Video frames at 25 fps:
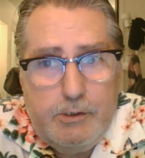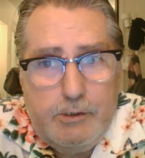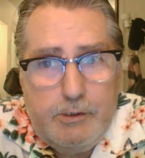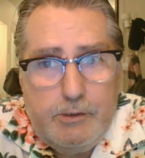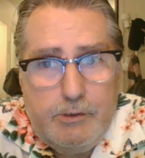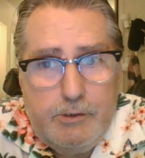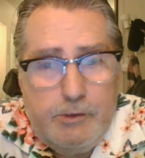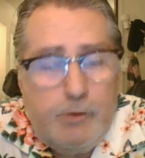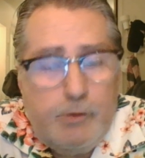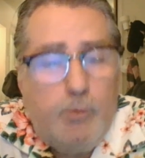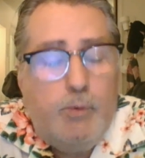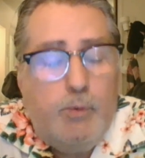
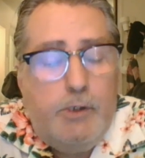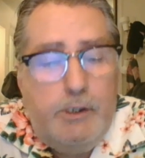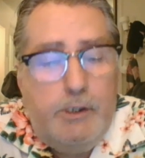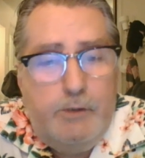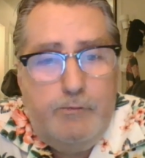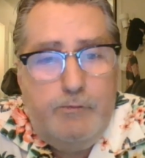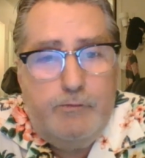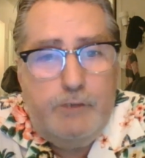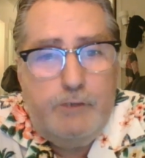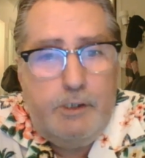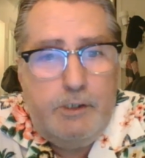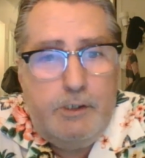they're
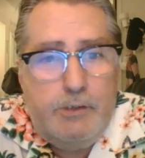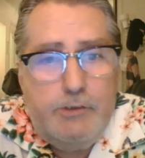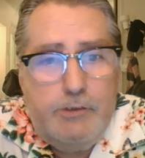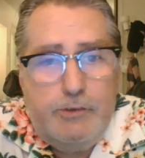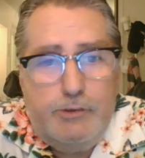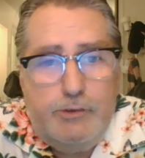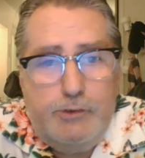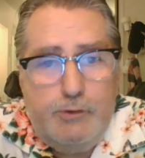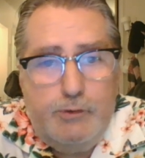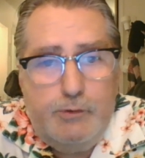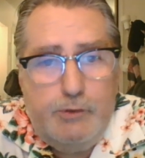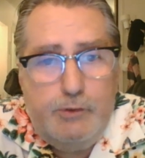weaved
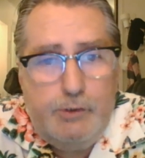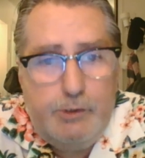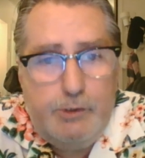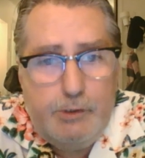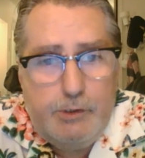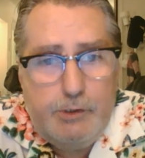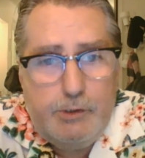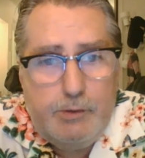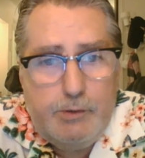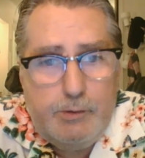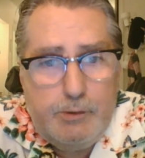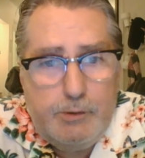into
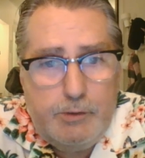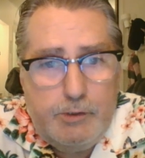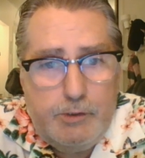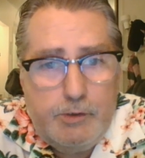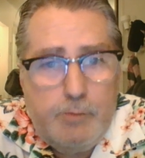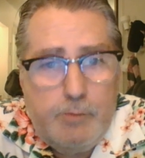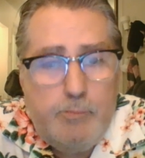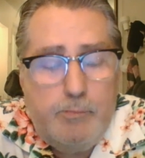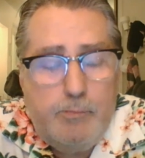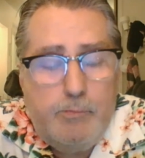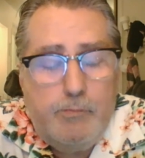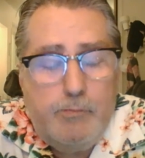
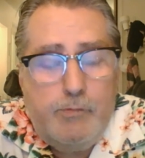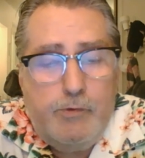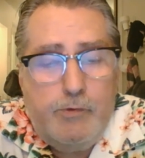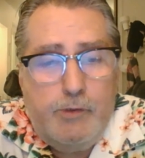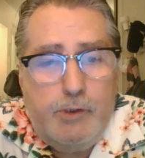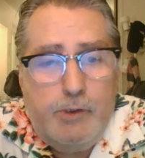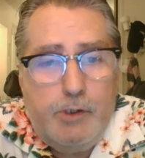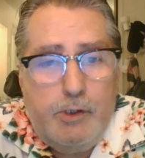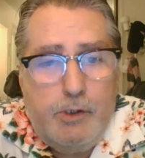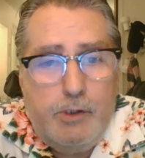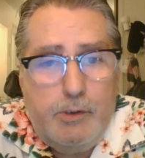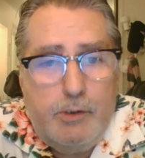
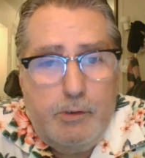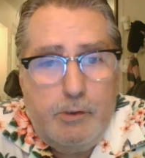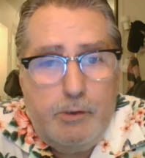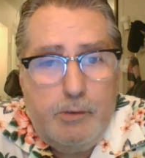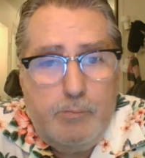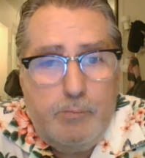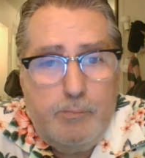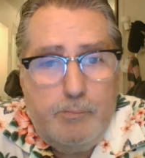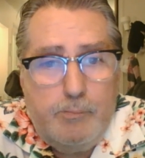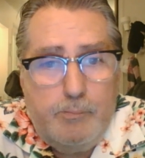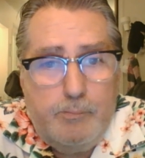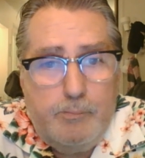the
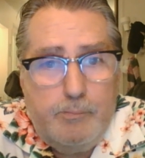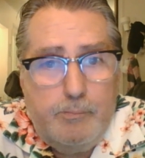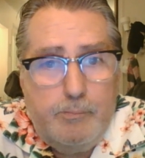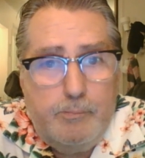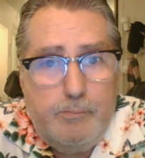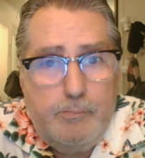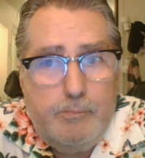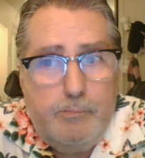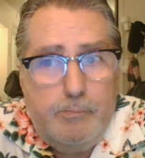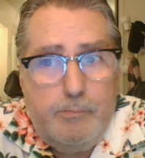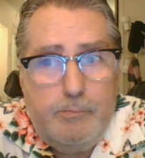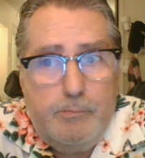
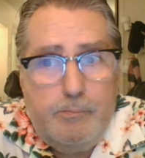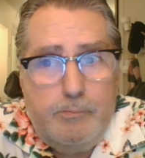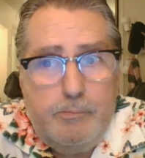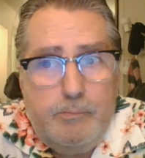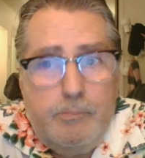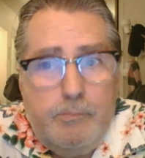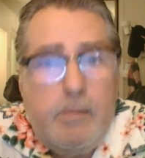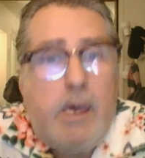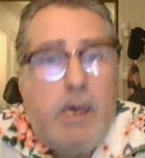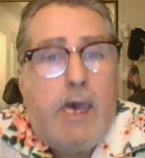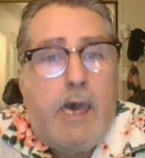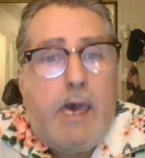
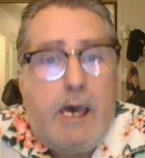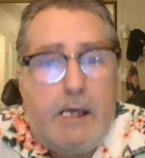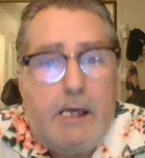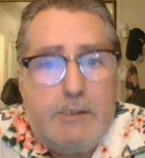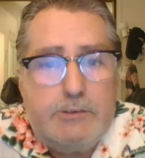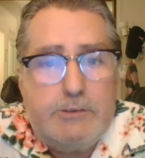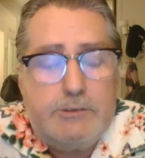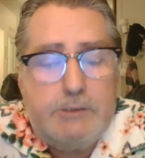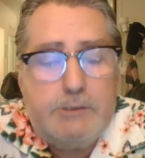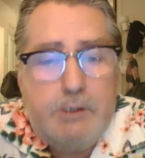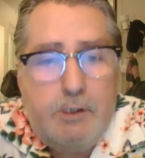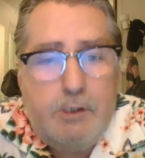
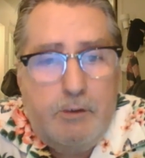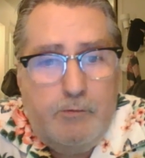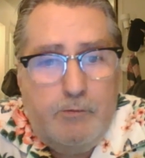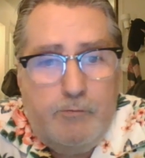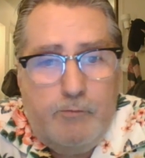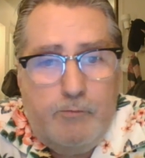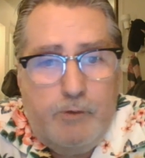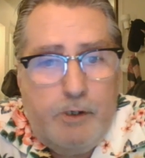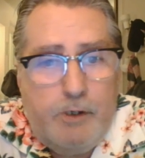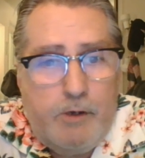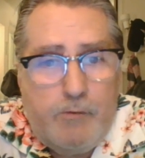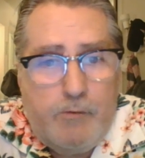mass
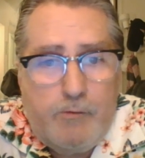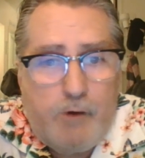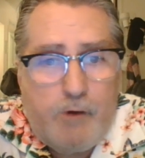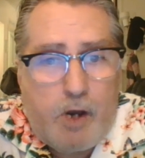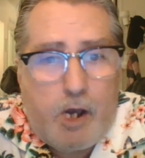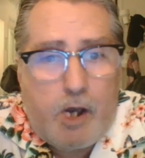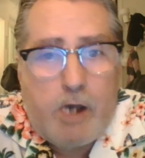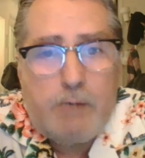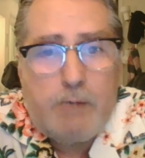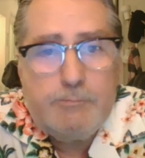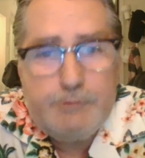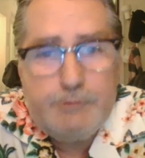of whatever
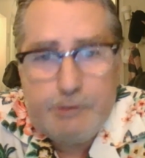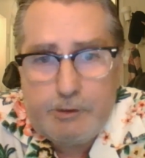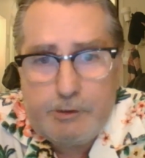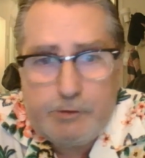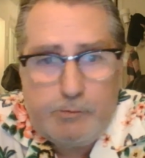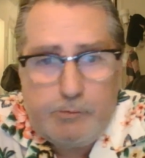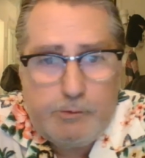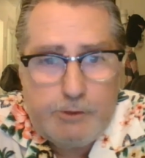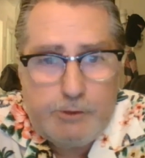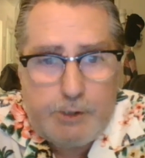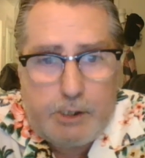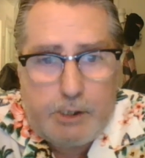
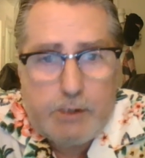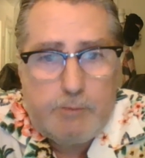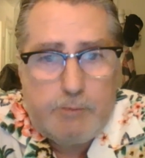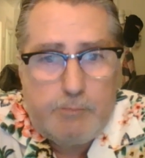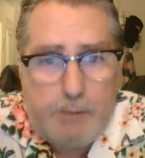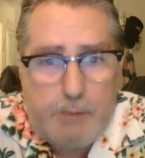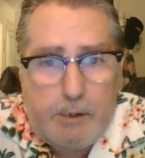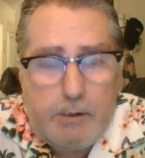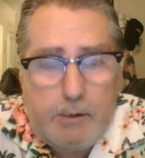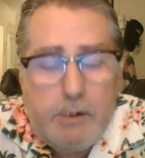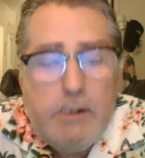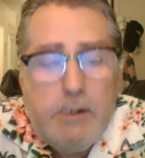object we're talking
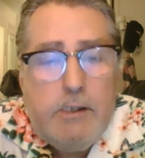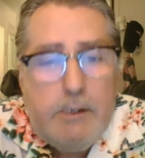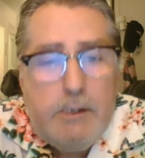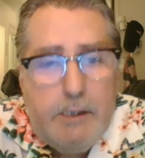about.